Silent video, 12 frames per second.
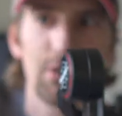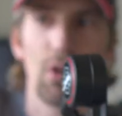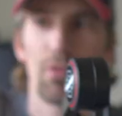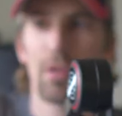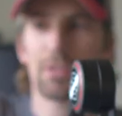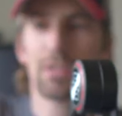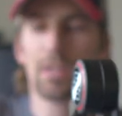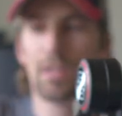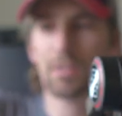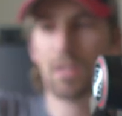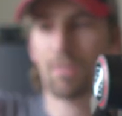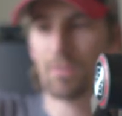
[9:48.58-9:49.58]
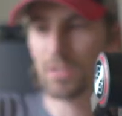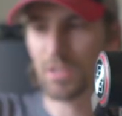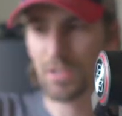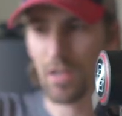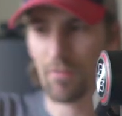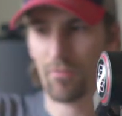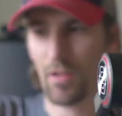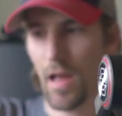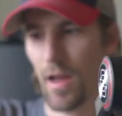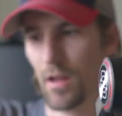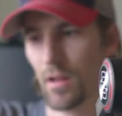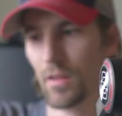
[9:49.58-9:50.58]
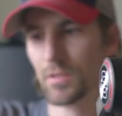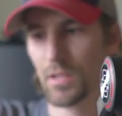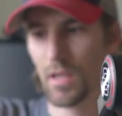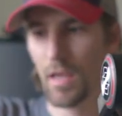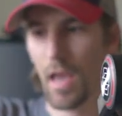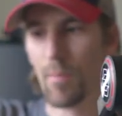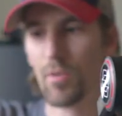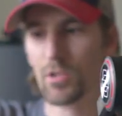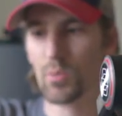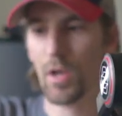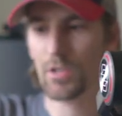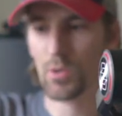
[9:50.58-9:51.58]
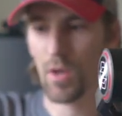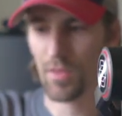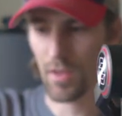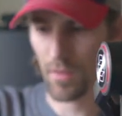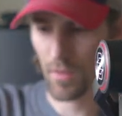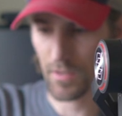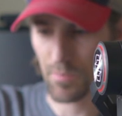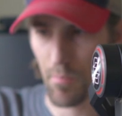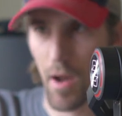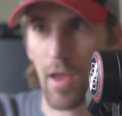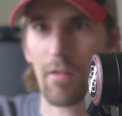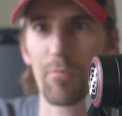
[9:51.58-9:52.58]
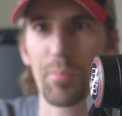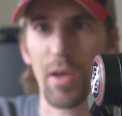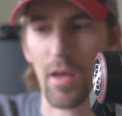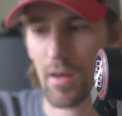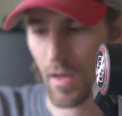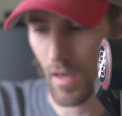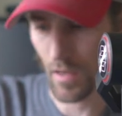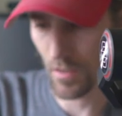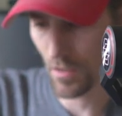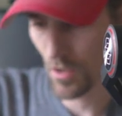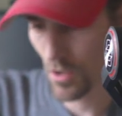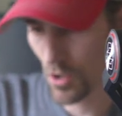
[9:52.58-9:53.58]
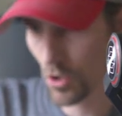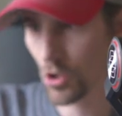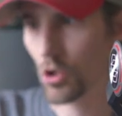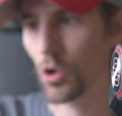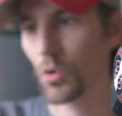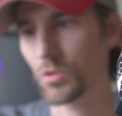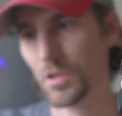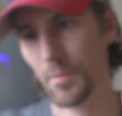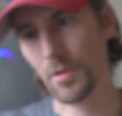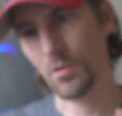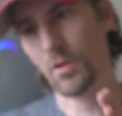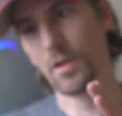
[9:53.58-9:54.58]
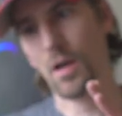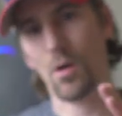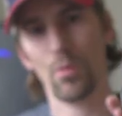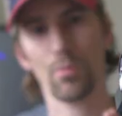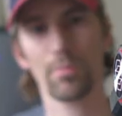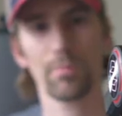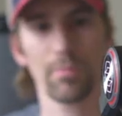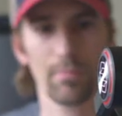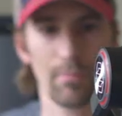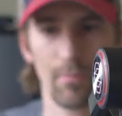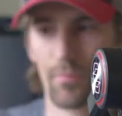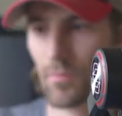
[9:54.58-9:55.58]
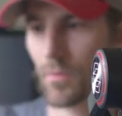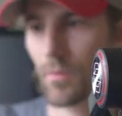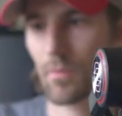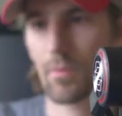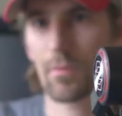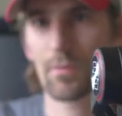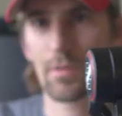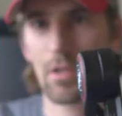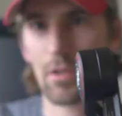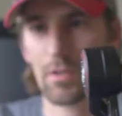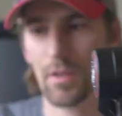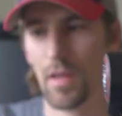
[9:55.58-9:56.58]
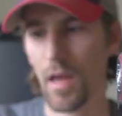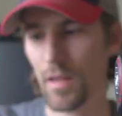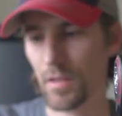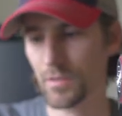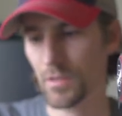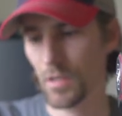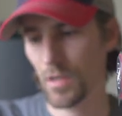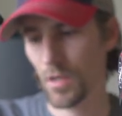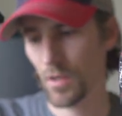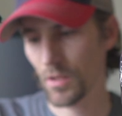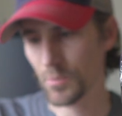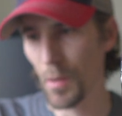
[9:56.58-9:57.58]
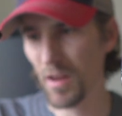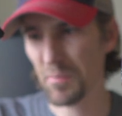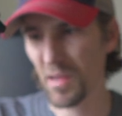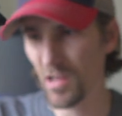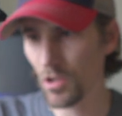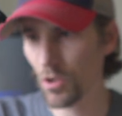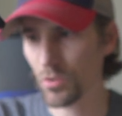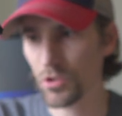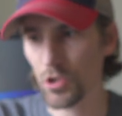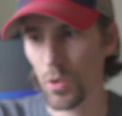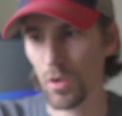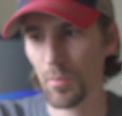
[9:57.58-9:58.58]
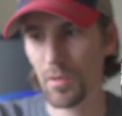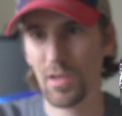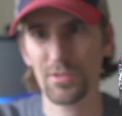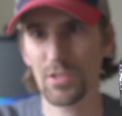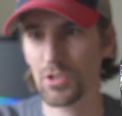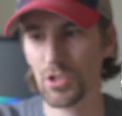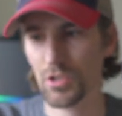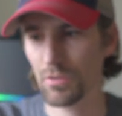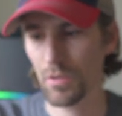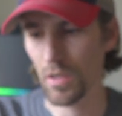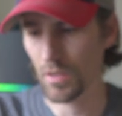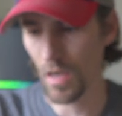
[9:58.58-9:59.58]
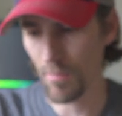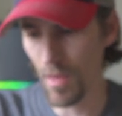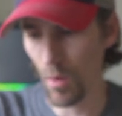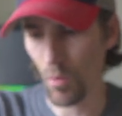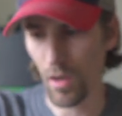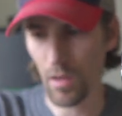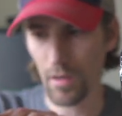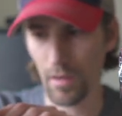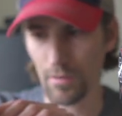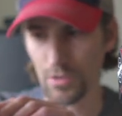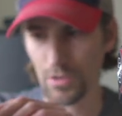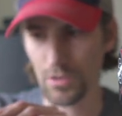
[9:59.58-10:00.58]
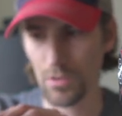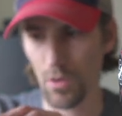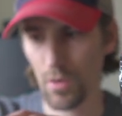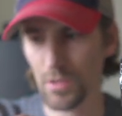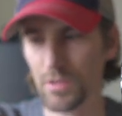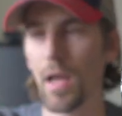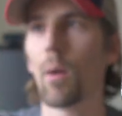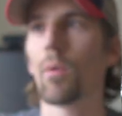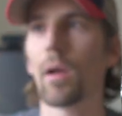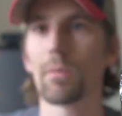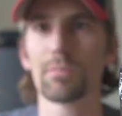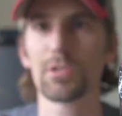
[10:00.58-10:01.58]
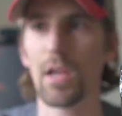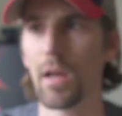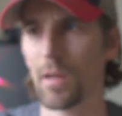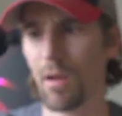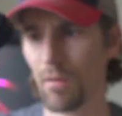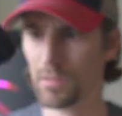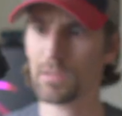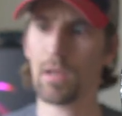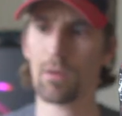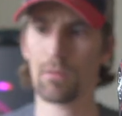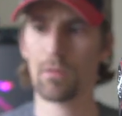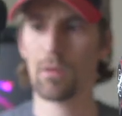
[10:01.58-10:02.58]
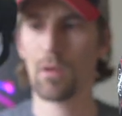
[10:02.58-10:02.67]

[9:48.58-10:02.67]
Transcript: And so this thing doesn't even sit flat. And this came this way. So I think this might have been look how tilted that is. This might have been a used unit because it came that way. And I just noticed that when I set it down, I was like,